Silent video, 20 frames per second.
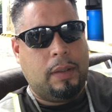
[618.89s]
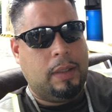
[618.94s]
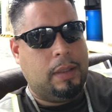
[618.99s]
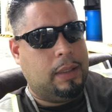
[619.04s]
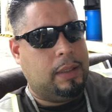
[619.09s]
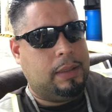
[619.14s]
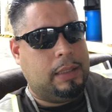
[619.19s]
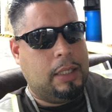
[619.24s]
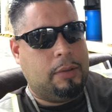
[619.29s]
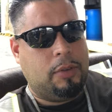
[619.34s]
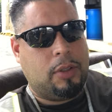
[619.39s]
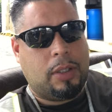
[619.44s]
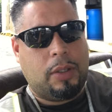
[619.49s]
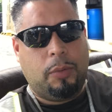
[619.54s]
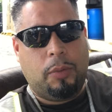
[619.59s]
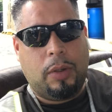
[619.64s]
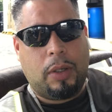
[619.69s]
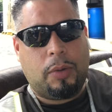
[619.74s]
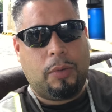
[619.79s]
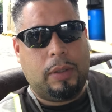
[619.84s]
And the devil
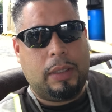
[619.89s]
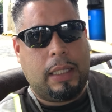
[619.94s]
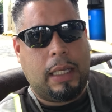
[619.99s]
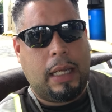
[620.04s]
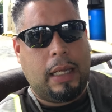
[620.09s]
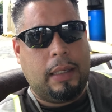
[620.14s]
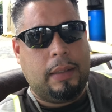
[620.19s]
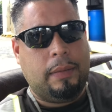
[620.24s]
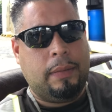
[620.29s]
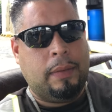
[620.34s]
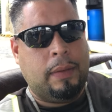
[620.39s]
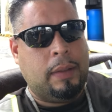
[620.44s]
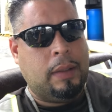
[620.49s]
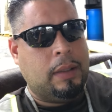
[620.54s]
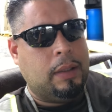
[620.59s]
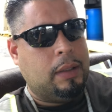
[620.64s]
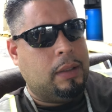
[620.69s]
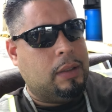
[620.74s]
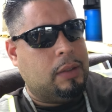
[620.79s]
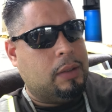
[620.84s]
can work with that.
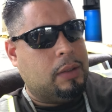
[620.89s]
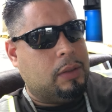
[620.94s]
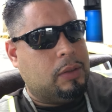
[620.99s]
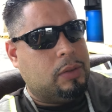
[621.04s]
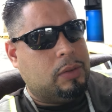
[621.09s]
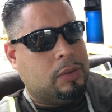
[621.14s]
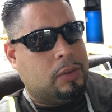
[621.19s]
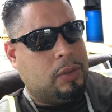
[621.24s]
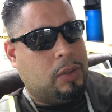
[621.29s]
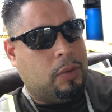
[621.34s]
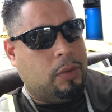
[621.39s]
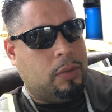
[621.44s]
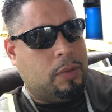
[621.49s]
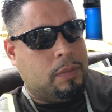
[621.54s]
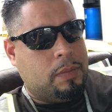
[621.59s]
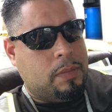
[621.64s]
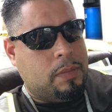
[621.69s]
So,